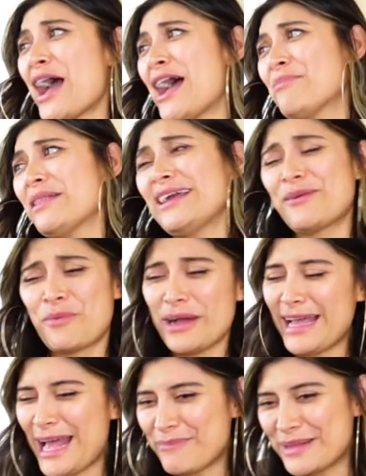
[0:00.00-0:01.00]
I'm like,
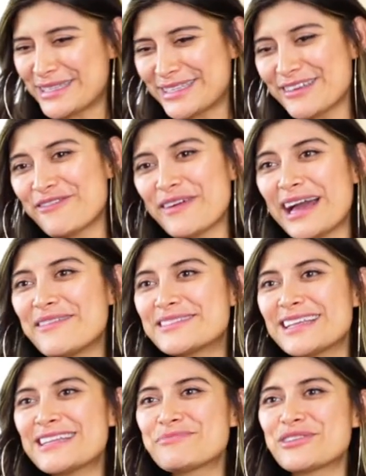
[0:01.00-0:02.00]
what happened to the
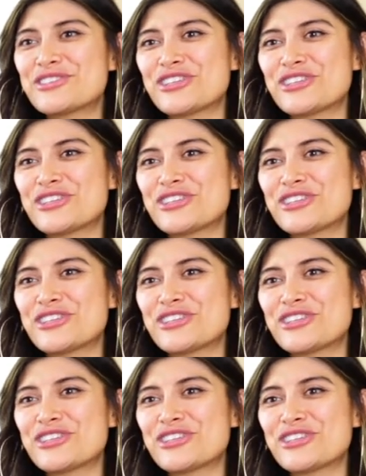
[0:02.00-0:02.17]
five cent